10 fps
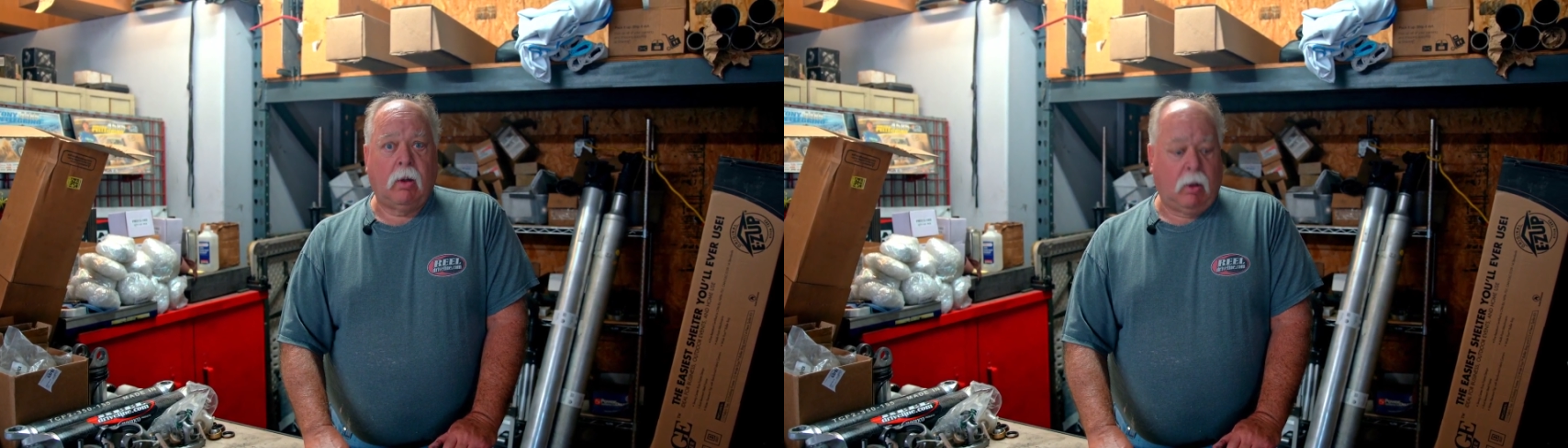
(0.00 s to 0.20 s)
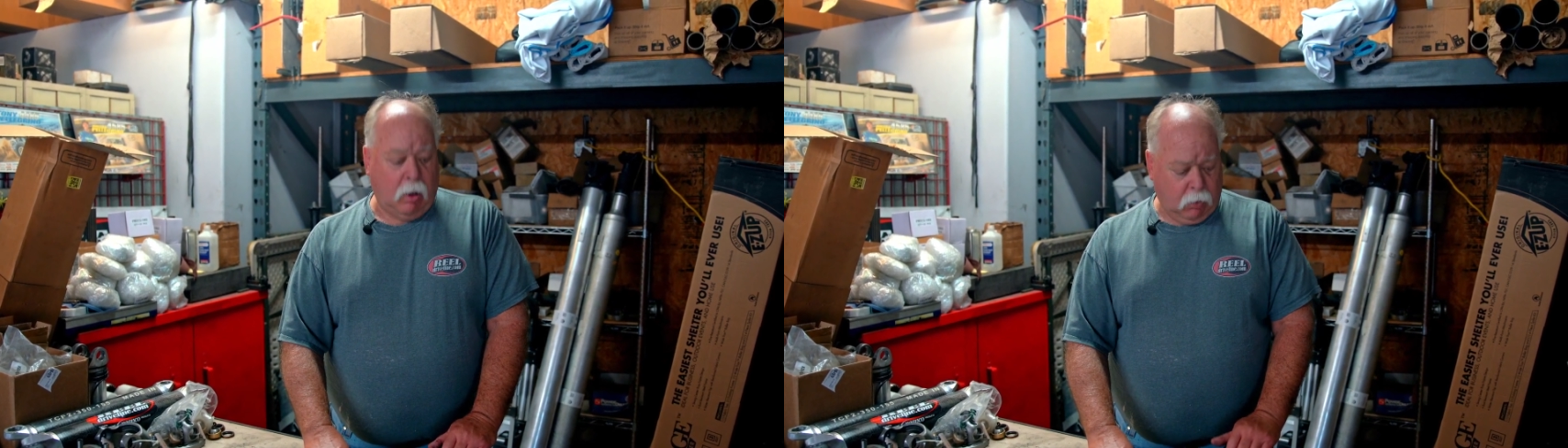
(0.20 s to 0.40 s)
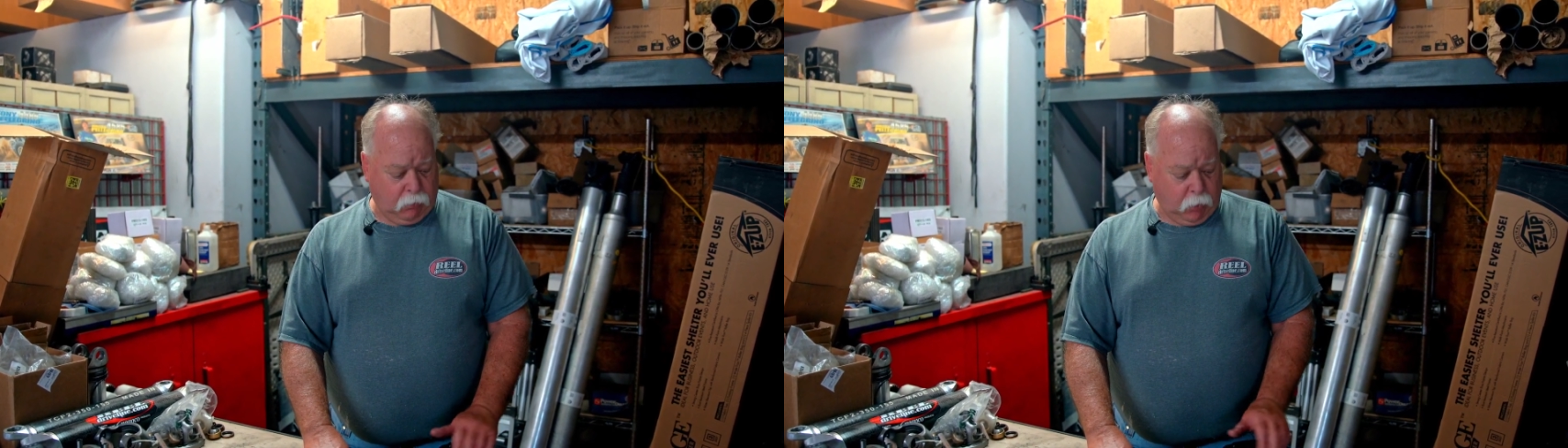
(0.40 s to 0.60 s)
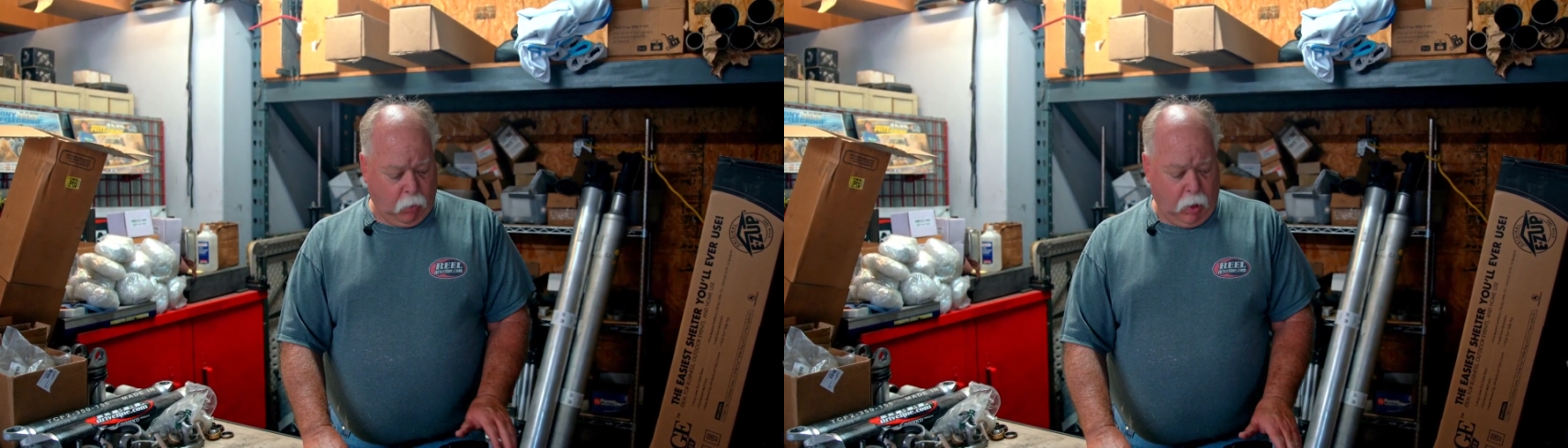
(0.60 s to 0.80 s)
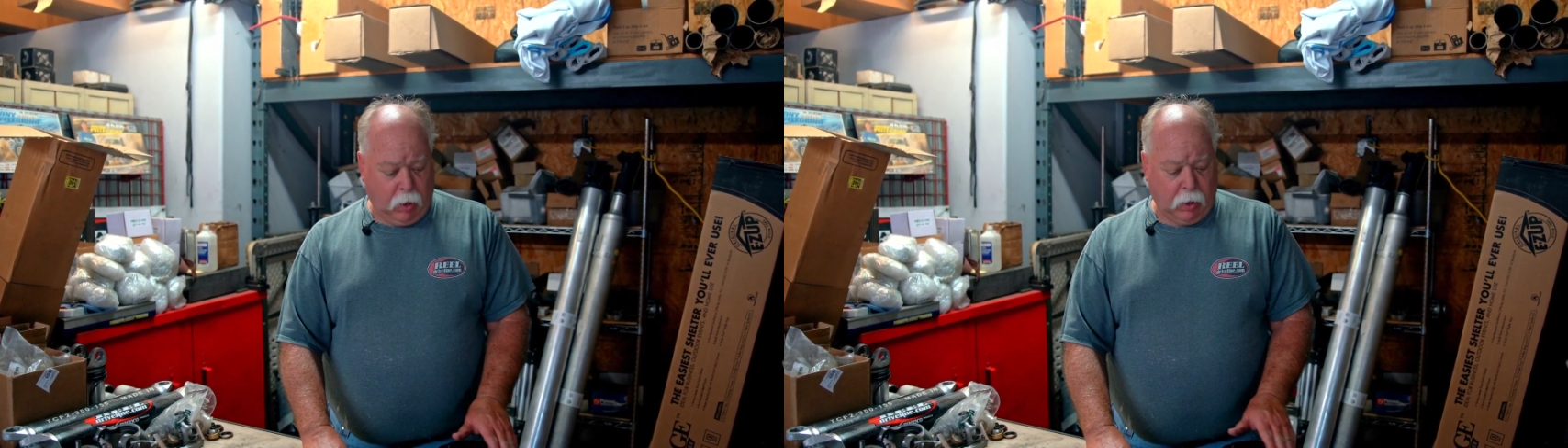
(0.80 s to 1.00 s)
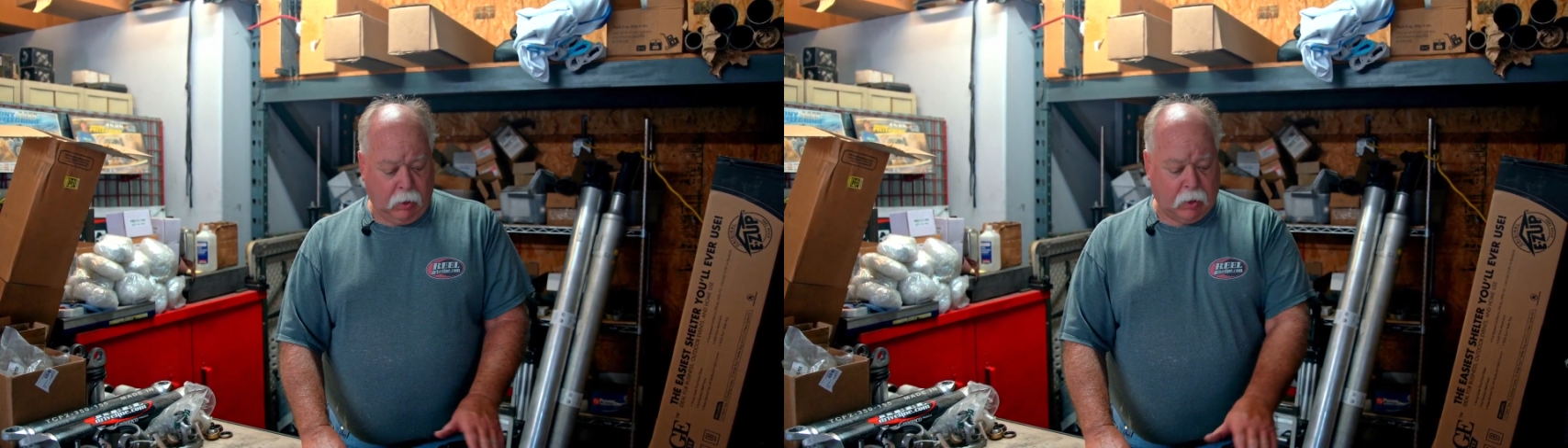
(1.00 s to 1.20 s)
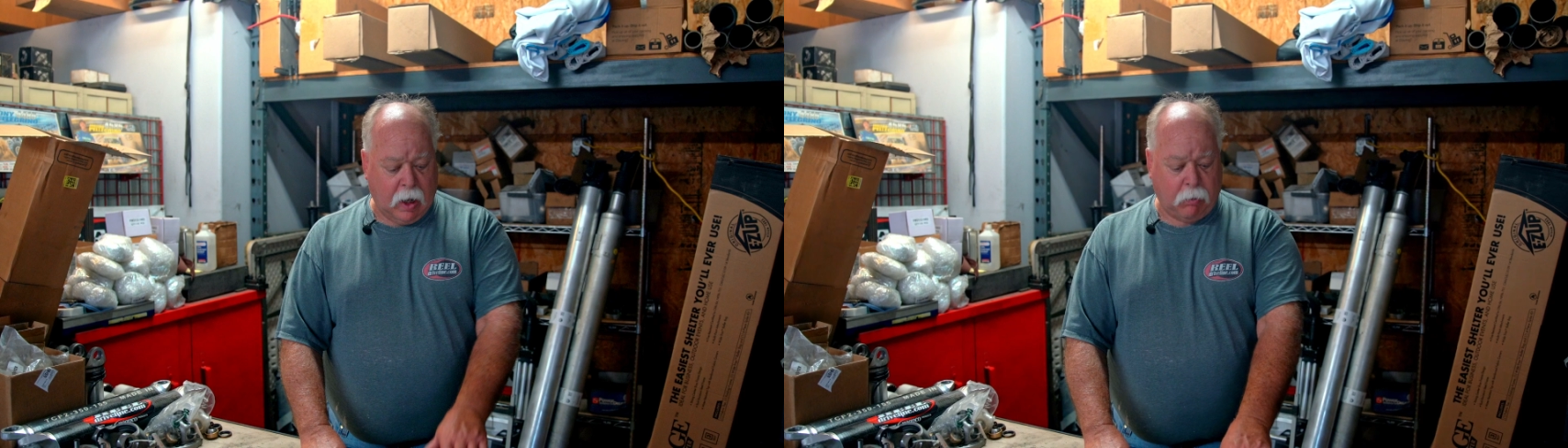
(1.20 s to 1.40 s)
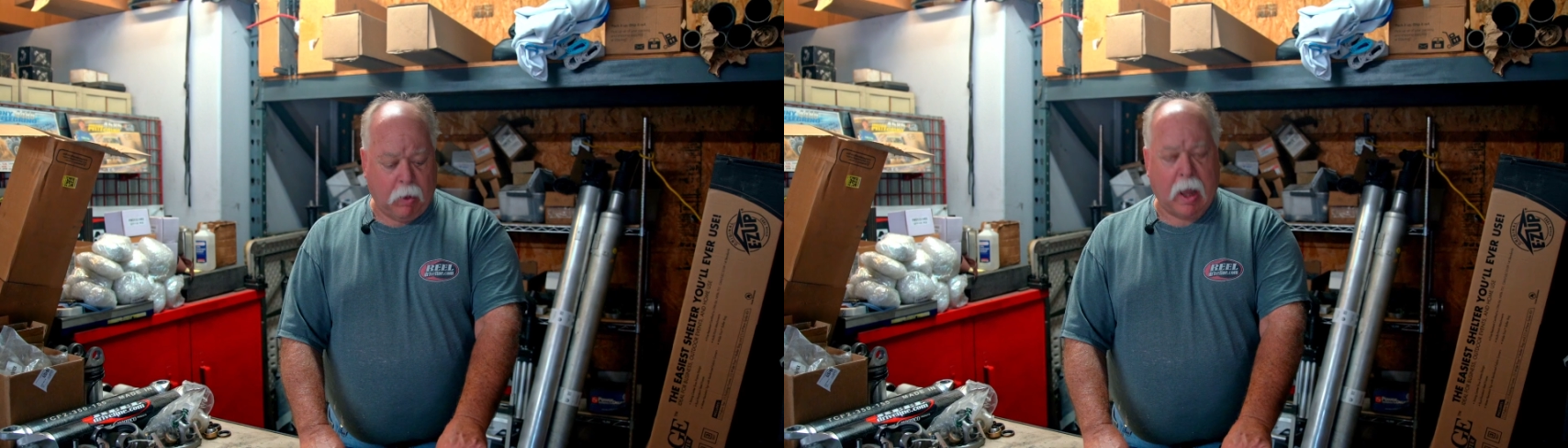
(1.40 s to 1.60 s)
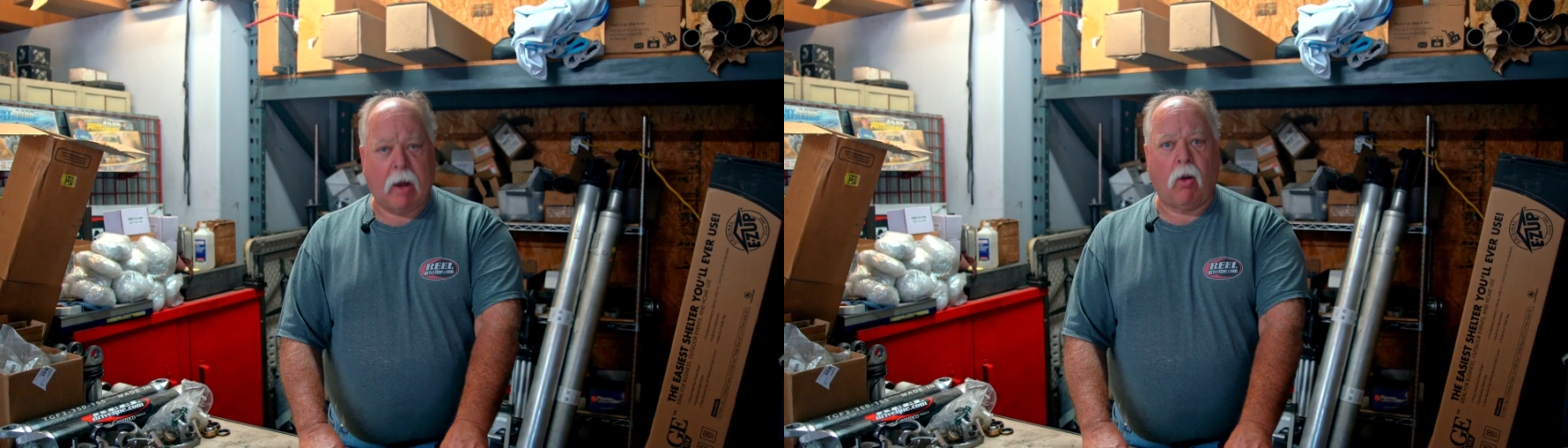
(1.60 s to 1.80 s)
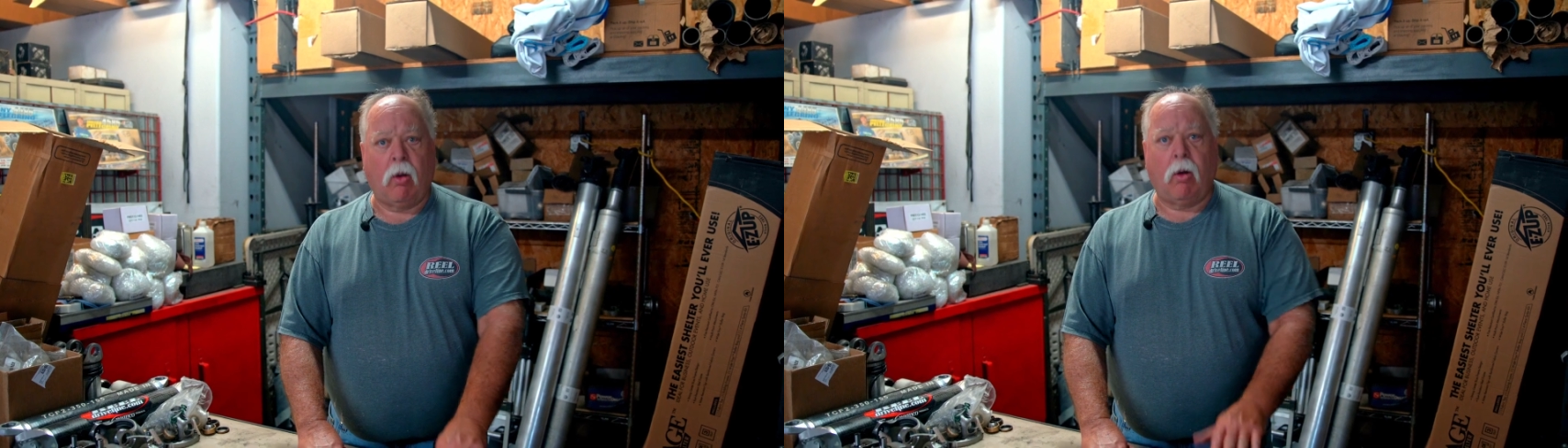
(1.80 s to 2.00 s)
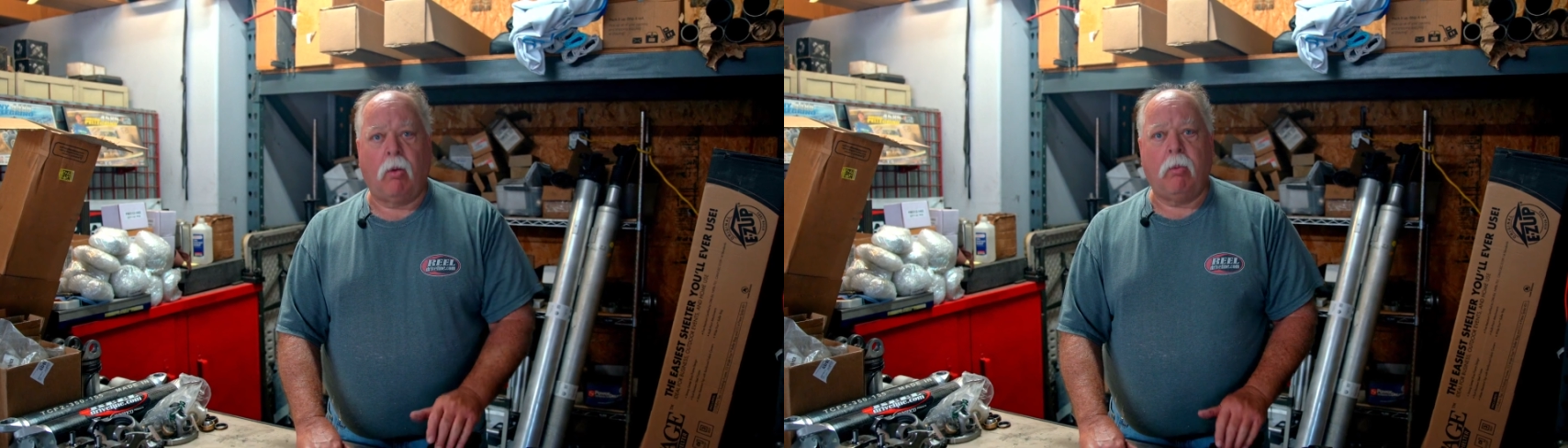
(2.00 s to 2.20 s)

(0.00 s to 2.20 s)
You know, if the quality's that bad on their